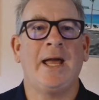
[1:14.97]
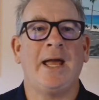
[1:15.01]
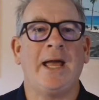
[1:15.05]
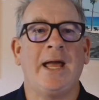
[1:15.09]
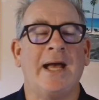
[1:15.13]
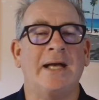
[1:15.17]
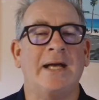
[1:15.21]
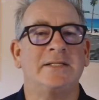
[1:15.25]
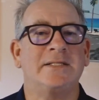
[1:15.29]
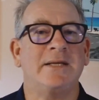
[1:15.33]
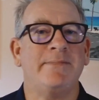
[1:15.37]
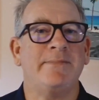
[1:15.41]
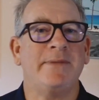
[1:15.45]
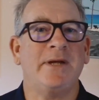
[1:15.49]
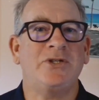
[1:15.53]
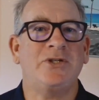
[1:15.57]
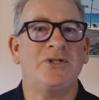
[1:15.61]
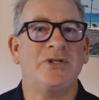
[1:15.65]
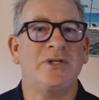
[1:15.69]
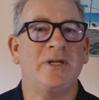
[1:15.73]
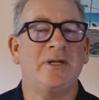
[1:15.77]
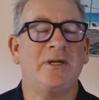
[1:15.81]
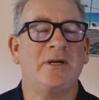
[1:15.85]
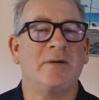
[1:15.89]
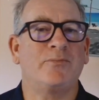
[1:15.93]
As I
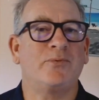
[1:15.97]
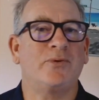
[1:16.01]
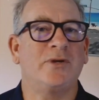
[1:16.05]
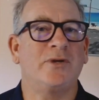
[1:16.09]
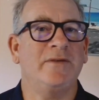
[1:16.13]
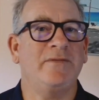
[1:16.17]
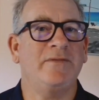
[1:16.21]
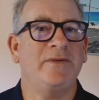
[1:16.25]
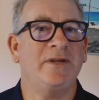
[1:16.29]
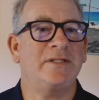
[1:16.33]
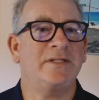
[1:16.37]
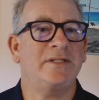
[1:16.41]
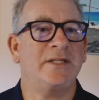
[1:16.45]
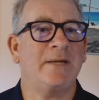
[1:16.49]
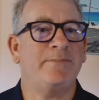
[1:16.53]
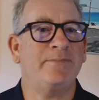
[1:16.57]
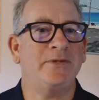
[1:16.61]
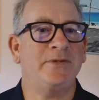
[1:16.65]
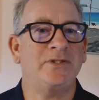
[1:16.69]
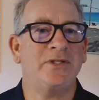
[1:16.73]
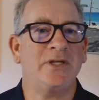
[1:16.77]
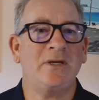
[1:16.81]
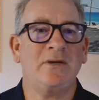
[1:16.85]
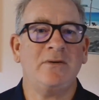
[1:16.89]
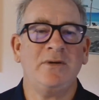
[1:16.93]
mentioned in our previous
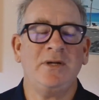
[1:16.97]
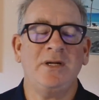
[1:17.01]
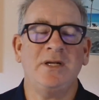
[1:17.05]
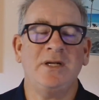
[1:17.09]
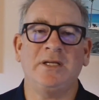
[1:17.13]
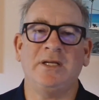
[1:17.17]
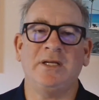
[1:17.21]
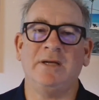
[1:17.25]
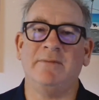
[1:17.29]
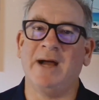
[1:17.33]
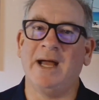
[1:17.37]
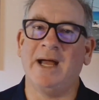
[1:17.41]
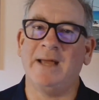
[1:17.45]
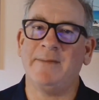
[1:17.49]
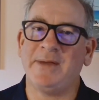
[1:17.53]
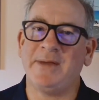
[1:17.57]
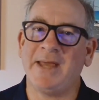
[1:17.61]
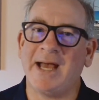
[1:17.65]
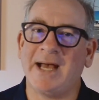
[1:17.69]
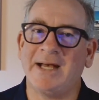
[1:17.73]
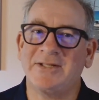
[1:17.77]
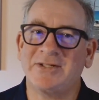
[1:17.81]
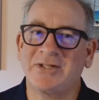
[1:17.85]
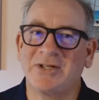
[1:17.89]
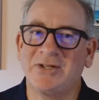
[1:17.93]
episode, you might be
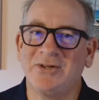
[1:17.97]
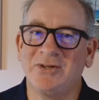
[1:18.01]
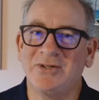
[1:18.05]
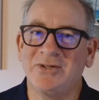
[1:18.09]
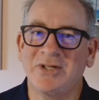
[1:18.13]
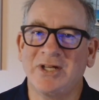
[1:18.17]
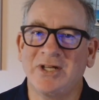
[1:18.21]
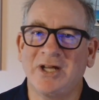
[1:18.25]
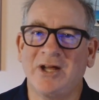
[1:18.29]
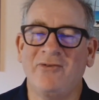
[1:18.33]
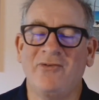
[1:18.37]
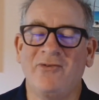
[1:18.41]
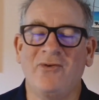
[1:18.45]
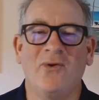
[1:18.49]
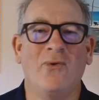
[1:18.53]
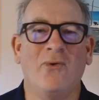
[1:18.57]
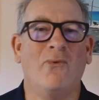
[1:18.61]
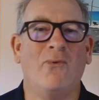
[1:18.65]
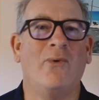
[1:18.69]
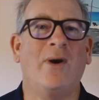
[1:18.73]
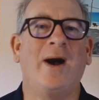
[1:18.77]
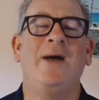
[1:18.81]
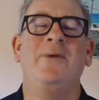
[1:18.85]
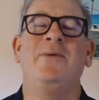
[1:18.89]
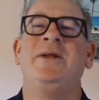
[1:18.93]
asking yourself,
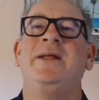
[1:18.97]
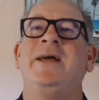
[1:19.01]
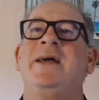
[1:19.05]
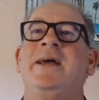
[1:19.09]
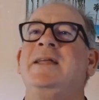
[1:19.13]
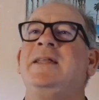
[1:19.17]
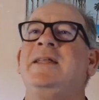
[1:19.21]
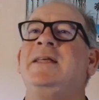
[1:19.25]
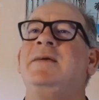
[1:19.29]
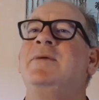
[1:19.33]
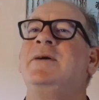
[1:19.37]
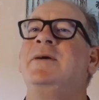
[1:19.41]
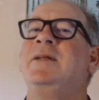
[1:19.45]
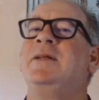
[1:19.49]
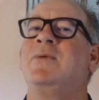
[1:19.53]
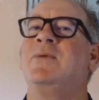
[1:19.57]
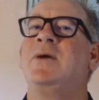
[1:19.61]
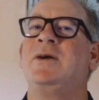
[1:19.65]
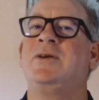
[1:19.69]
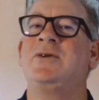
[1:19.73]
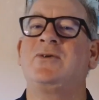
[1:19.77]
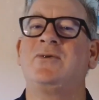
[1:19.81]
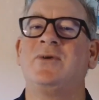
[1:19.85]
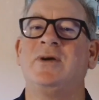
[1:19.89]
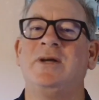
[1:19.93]
why would anybody
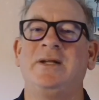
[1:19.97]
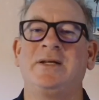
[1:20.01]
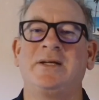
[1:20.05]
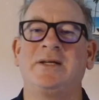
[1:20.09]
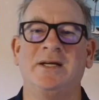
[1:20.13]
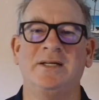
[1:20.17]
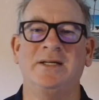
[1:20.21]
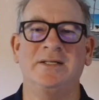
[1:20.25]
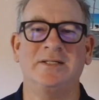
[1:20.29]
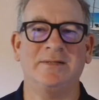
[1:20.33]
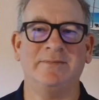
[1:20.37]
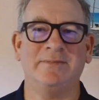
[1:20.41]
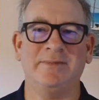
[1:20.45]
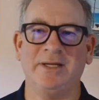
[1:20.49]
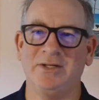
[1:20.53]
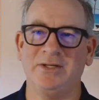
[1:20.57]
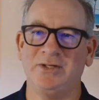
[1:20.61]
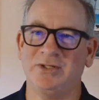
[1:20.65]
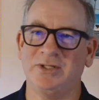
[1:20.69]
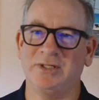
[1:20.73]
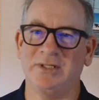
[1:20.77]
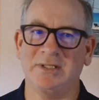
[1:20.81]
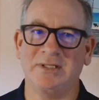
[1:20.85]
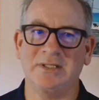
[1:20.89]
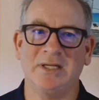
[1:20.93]
want to create a custom
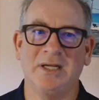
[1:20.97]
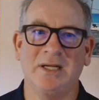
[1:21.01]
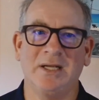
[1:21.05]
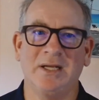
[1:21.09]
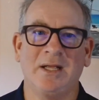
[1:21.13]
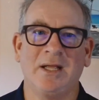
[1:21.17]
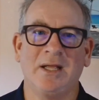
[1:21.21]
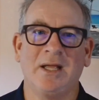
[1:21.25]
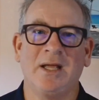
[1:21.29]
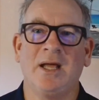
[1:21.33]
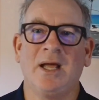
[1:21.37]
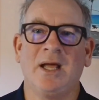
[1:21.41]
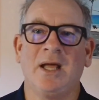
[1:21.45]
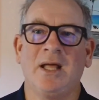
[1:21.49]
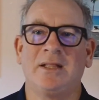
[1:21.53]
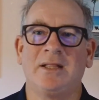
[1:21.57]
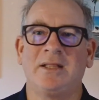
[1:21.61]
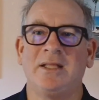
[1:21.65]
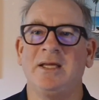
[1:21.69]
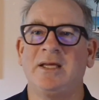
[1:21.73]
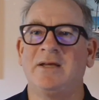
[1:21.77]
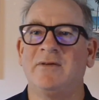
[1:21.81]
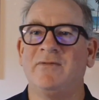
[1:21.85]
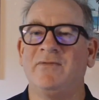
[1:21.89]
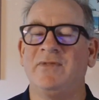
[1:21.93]
agent?
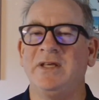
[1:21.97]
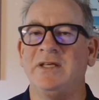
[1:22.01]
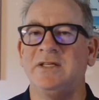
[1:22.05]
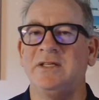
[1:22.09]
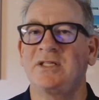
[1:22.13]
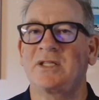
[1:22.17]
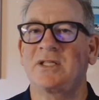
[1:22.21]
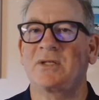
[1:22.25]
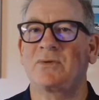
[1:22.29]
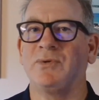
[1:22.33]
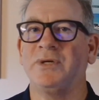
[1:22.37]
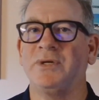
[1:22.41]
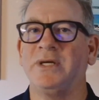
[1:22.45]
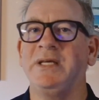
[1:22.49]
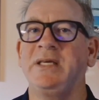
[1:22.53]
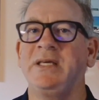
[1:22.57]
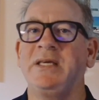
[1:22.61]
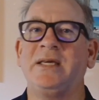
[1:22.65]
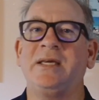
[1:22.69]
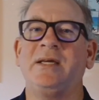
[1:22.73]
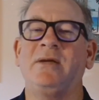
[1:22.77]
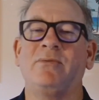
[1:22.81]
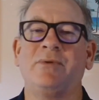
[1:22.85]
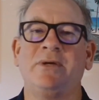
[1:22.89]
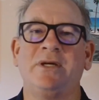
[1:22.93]
Think of these three
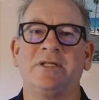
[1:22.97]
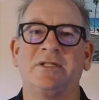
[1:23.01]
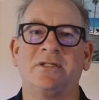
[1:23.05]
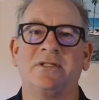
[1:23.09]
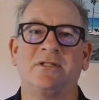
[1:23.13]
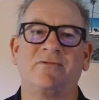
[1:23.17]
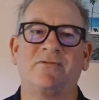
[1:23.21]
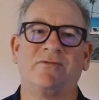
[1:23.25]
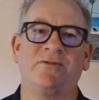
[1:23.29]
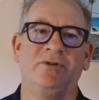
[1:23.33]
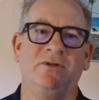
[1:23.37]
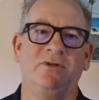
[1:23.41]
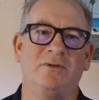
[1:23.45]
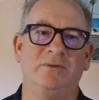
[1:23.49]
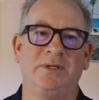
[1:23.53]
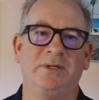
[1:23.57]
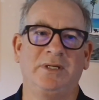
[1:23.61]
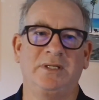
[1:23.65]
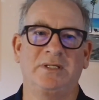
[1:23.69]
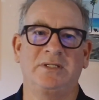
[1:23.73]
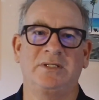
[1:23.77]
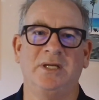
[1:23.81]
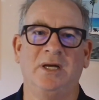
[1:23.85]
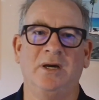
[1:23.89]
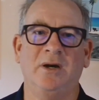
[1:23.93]
key reasons for doing
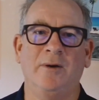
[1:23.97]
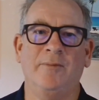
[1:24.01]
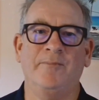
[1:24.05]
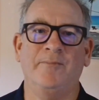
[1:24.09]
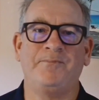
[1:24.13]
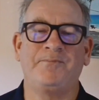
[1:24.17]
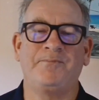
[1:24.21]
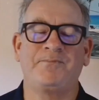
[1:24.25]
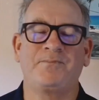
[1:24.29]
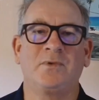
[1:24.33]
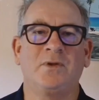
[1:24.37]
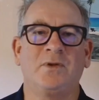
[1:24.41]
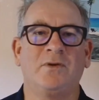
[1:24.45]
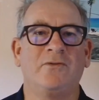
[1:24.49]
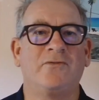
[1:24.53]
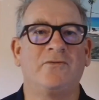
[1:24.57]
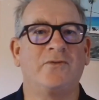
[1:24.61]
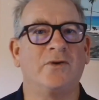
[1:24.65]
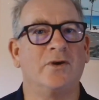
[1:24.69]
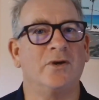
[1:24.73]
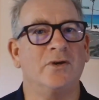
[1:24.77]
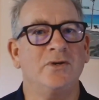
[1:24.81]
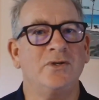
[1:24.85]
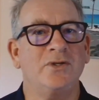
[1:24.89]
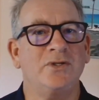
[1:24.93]
so.
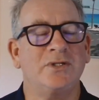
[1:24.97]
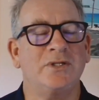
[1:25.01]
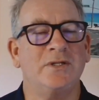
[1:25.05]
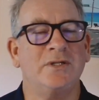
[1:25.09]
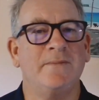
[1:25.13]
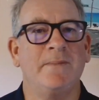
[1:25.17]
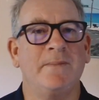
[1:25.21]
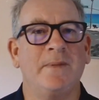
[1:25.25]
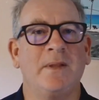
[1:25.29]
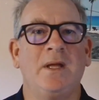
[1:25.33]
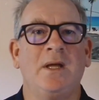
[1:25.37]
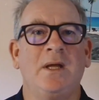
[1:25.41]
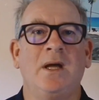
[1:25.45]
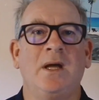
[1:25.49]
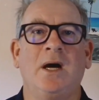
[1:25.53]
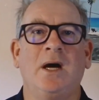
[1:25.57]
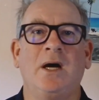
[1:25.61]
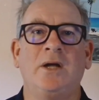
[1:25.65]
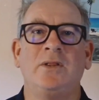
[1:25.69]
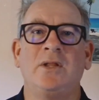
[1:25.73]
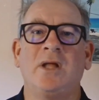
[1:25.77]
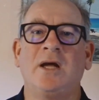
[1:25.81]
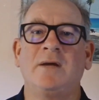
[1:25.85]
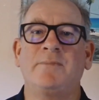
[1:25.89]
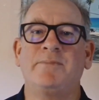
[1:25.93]
First,
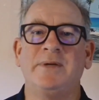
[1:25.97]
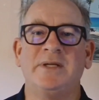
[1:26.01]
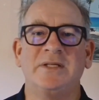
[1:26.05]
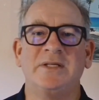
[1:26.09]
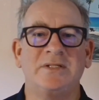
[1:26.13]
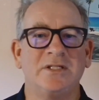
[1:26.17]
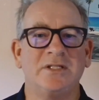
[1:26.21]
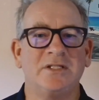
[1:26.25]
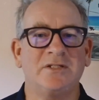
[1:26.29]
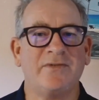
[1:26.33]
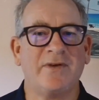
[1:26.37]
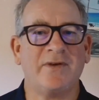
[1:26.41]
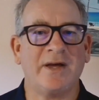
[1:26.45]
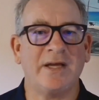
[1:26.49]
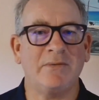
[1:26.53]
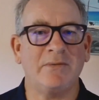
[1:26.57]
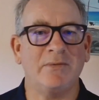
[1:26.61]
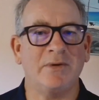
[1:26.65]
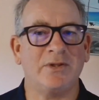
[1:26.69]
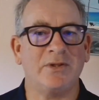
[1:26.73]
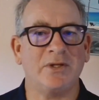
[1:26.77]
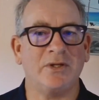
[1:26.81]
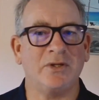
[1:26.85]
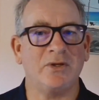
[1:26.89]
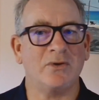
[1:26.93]
unlock business value
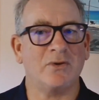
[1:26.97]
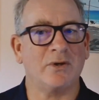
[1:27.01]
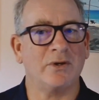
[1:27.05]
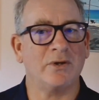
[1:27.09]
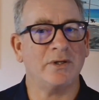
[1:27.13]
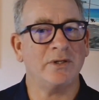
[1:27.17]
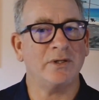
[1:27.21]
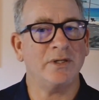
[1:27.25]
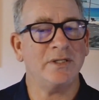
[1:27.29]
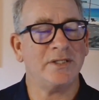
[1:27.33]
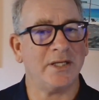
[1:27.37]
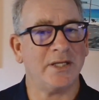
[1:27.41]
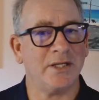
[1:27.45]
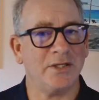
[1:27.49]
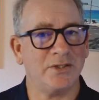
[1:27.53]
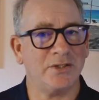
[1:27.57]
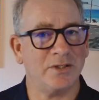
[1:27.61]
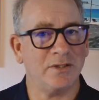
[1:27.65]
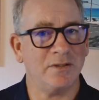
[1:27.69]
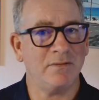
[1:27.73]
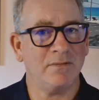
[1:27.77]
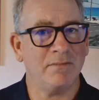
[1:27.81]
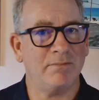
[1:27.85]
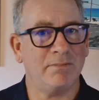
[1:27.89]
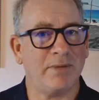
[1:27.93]
within your
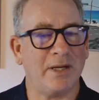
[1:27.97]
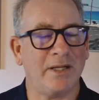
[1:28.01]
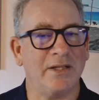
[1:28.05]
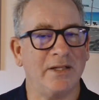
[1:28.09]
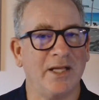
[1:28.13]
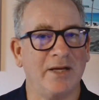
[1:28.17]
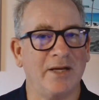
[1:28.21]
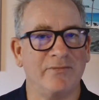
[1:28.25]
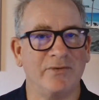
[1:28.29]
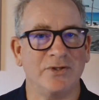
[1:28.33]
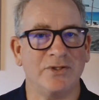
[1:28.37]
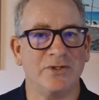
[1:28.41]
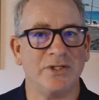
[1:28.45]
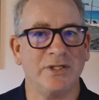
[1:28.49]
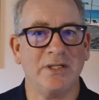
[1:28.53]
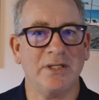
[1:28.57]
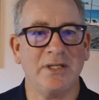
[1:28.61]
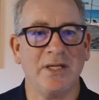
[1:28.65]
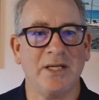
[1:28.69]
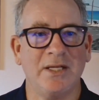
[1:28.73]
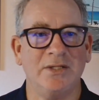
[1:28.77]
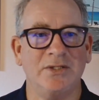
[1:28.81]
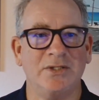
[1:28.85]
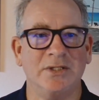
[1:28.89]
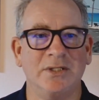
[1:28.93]
organization by leveraging an
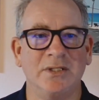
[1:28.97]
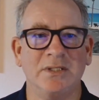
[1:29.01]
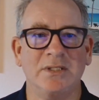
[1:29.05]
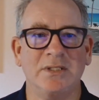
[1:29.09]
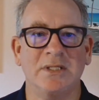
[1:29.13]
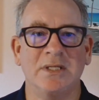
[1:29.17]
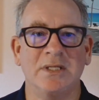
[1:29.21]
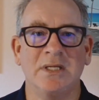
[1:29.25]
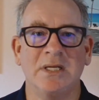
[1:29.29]
agent.